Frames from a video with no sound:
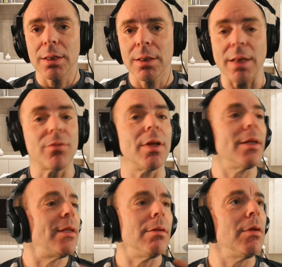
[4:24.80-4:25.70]

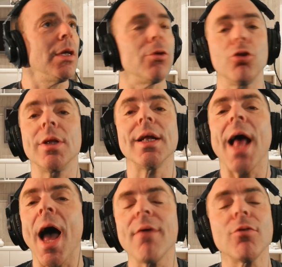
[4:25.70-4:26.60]
you didn't
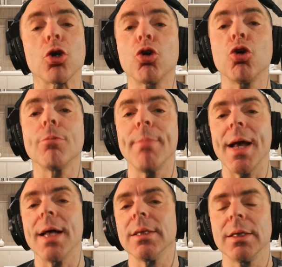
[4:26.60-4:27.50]
have good
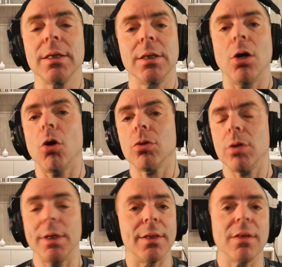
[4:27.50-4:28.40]
men
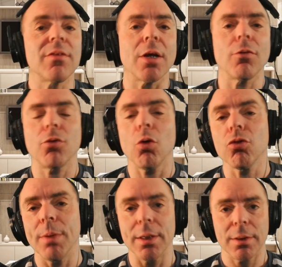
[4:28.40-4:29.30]
inside of those men.